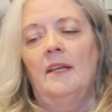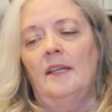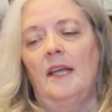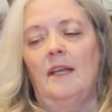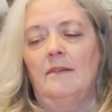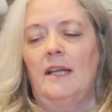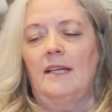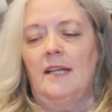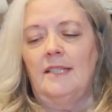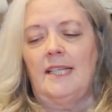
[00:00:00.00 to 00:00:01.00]
Okay,
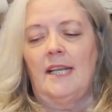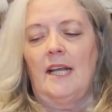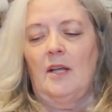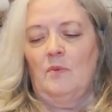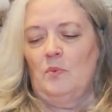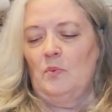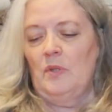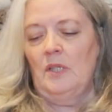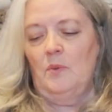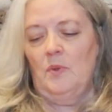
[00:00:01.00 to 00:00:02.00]
like I said, I
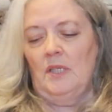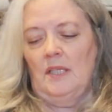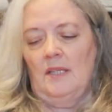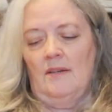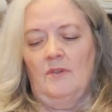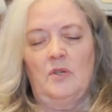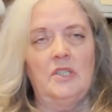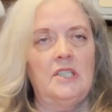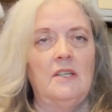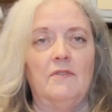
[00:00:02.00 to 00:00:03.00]
really, really love
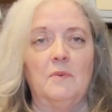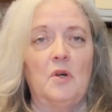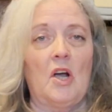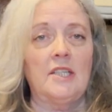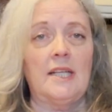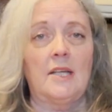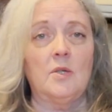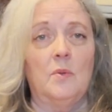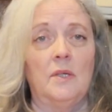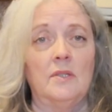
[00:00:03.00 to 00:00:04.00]
Christy from
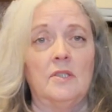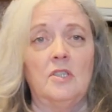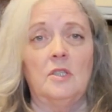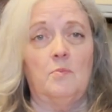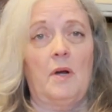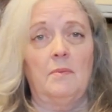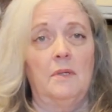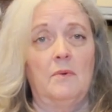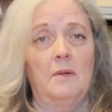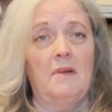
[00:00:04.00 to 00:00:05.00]
Crosshatch Quilts. She's probably
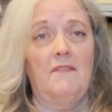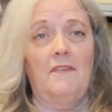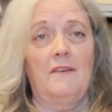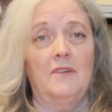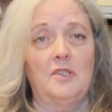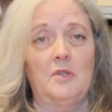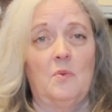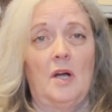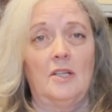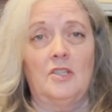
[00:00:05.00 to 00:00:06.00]
one of my favorites to
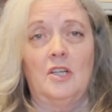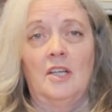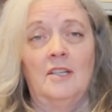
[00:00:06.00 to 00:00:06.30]
watch.